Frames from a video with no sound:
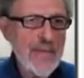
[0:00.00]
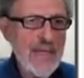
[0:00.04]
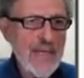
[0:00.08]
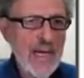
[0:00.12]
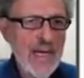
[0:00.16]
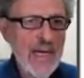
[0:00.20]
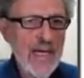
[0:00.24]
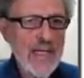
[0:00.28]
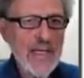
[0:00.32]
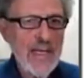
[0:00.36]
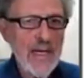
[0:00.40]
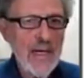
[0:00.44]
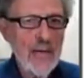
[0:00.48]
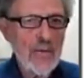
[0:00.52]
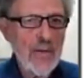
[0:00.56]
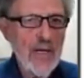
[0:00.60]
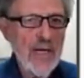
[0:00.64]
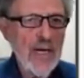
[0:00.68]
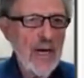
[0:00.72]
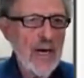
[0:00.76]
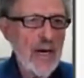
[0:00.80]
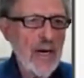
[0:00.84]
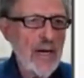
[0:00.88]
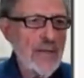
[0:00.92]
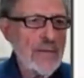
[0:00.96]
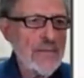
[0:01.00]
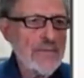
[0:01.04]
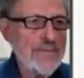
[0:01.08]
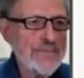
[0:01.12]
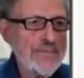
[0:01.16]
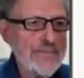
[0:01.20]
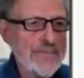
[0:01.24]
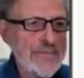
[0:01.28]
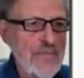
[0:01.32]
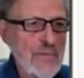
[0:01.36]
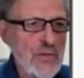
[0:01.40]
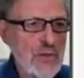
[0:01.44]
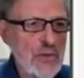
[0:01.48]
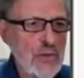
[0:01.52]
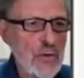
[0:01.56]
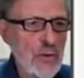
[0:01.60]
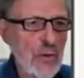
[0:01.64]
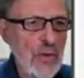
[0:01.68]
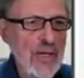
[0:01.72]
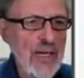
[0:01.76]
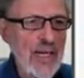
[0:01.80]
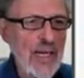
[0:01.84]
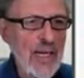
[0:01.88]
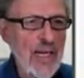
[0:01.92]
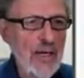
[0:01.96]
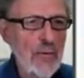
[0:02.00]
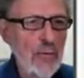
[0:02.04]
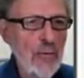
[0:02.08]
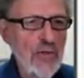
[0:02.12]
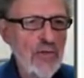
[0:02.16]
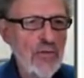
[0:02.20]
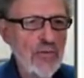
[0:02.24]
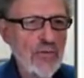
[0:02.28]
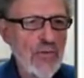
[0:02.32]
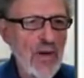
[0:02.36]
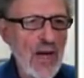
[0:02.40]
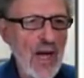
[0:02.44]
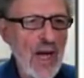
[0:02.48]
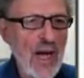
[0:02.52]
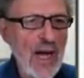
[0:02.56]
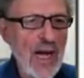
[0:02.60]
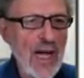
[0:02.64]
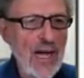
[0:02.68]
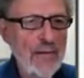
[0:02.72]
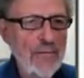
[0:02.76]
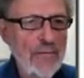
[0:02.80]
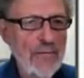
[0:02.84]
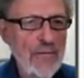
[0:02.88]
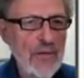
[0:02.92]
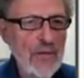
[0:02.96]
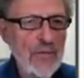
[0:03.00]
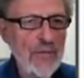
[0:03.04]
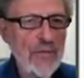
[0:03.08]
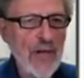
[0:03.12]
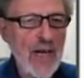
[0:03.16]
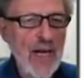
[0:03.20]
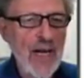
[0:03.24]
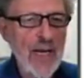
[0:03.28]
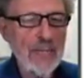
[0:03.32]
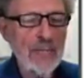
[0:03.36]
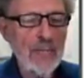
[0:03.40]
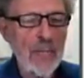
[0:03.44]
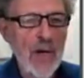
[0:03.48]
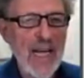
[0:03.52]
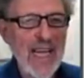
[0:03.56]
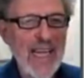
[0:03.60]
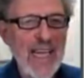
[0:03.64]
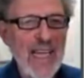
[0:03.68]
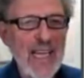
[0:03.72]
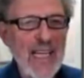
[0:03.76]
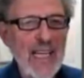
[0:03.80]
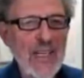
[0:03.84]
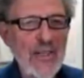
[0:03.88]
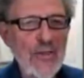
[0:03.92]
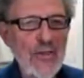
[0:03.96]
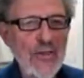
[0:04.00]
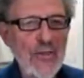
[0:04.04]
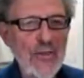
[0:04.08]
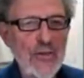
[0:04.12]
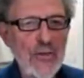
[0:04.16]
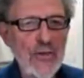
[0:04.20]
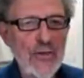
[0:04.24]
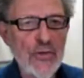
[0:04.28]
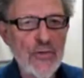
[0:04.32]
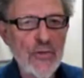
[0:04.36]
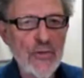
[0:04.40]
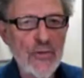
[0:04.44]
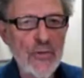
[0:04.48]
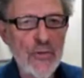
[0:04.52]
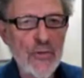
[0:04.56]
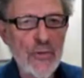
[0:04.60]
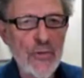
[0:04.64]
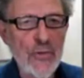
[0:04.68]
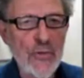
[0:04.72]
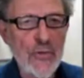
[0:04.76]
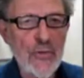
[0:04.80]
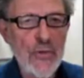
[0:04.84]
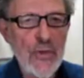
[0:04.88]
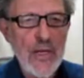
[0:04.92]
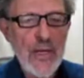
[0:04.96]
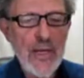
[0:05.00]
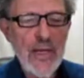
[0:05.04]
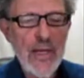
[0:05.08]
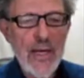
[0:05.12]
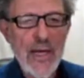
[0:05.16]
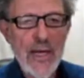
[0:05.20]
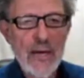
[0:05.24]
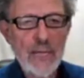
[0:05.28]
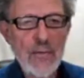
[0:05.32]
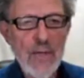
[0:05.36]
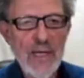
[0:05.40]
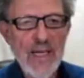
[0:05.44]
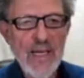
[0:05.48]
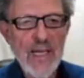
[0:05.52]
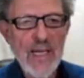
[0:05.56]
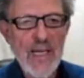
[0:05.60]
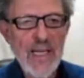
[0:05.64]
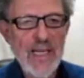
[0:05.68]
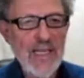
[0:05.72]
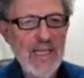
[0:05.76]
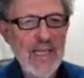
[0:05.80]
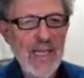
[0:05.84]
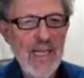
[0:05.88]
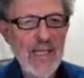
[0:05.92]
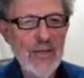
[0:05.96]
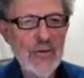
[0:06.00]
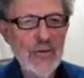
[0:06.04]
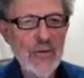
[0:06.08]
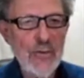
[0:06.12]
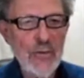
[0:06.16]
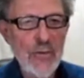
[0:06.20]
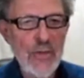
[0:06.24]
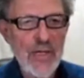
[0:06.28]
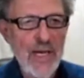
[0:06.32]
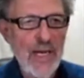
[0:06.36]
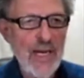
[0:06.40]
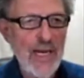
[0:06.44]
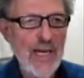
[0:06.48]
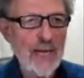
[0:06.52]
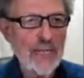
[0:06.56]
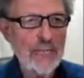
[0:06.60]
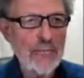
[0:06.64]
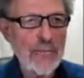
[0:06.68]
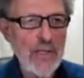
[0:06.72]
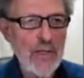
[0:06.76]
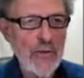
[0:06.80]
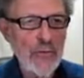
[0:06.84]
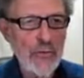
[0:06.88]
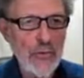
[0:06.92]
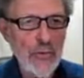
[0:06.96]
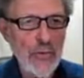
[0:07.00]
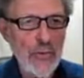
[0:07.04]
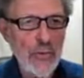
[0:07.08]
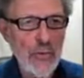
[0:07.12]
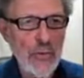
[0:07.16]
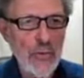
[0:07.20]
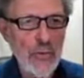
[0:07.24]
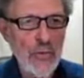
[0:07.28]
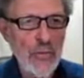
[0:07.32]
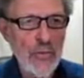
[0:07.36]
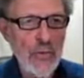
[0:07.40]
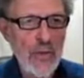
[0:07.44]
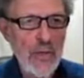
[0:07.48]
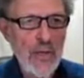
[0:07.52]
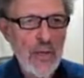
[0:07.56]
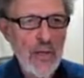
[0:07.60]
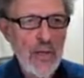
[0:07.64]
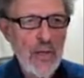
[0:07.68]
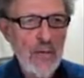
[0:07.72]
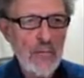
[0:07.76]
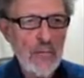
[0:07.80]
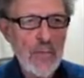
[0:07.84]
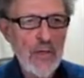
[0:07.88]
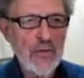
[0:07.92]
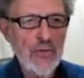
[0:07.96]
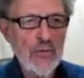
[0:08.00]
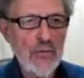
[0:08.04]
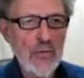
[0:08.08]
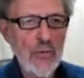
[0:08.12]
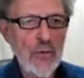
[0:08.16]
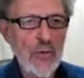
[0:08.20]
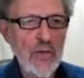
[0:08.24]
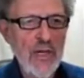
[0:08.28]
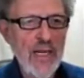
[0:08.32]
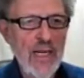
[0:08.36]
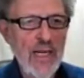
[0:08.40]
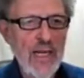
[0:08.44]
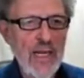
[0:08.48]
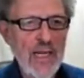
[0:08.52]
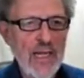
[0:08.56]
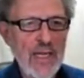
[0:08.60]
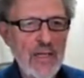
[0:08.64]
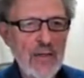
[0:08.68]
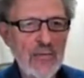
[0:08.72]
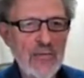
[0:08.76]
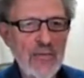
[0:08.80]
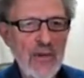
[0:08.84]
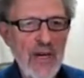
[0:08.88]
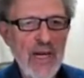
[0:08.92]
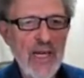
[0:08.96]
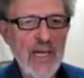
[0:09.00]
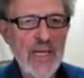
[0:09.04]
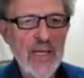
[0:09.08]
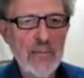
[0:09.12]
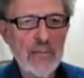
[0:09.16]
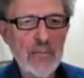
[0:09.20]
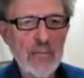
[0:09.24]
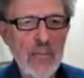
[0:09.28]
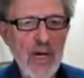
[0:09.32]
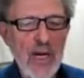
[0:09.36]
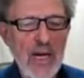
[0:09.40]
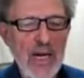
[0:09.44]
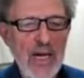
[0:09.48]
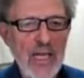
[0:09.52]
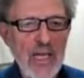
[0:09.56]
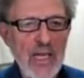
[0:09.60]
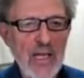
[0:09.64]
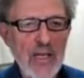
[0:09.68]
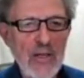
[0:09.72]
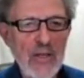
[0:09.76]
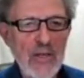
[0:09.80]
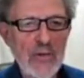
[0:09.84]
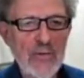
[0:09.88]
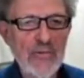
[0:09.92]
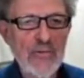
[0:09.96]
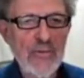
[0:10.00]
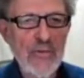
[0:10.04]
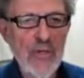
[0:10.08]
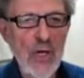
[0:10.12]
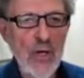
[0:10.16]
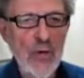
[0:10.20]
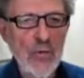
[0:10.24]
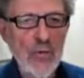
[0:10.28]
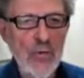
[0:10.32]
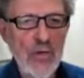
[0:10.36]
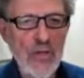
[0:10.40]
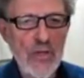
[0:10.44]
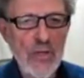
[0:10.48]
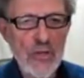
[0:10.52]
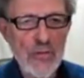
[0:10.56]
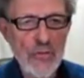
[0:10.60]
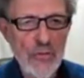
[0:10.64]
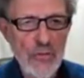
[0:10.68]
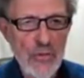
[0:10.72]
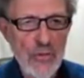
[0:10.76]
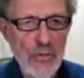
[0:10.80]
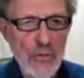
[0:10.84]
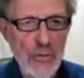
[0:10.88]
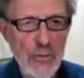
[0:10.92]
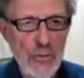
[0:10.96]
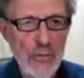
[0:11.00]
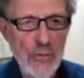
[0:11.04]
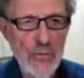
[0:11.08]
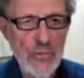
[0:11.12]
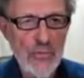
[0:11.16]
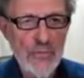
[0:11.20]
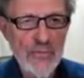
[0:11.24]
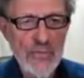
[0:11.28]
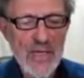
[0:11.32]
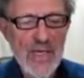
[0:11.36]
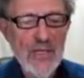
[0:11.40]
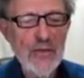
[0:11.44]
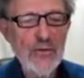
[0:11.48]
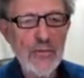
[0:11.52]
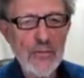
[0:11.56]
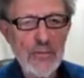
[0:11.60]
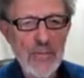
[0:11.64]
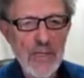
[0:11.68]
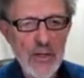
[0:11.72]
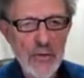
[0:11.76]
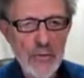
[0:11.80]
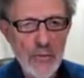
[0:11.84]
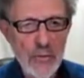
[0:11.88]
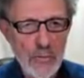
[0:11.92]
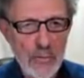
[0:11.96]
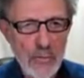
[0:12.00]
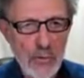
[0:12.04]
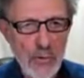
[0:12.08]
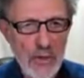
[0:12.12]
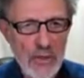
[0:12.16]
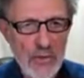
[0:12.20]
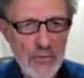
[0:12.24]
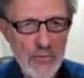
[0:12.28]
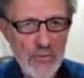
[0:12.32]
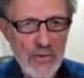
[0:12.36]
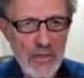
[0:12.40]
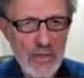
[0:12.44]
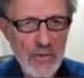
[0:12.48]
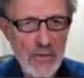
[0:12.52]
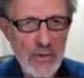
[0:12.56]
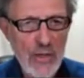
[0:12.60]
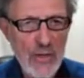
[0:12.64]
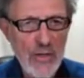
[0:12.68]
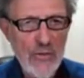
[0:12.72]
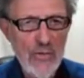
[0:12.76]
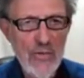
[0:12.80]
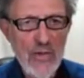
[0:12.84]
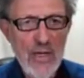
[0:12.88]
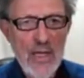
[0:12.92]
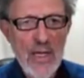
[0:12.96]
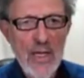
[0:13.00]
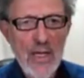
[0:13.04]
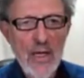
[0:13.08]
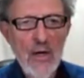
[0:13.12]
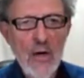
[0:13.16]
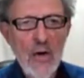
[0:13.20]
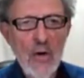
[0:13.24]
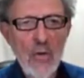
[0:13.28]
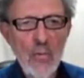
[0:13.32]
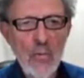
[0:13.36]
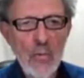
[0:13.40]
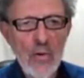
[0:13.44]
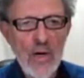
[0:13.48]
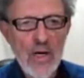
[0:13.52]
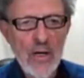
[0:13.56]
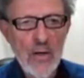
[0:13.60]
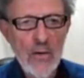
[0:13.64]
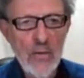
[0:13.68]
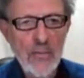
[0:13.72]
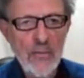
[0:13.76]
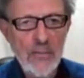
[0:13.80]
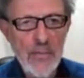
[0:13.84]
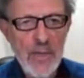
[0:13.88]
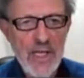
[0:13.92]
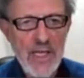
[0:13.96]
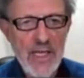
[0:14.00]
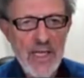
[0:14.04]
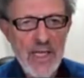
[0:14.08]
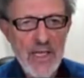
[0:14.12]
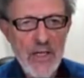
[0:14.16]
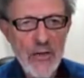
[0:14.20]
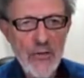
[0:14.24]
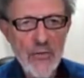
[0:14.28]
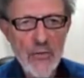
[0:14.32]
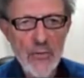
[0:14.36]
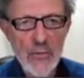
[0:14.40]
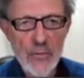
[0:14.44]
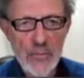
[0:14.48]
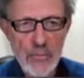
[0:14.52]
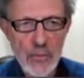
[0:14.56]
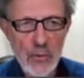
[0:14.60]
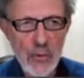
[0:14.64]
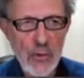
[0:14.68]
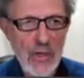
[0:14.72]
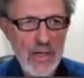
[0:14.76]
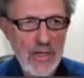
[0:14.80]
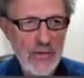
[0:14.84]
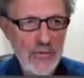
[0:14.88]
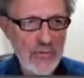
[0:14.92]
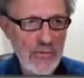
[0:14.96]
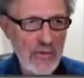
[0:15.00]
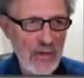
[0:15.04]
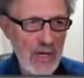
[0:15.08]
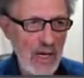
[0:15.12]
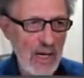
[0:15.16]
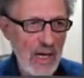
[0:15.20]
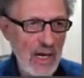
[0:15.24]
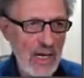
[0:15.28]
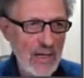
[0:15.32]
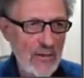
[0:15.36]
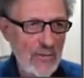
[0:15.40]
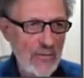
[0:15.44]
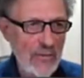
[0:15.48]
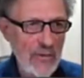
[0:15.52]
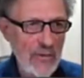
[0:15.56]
And there we are. Short A was 5, divide by integer 2, and we get not 2.5, but 2. But short A divided by the float 2, that should be 2.0, will be 2.5.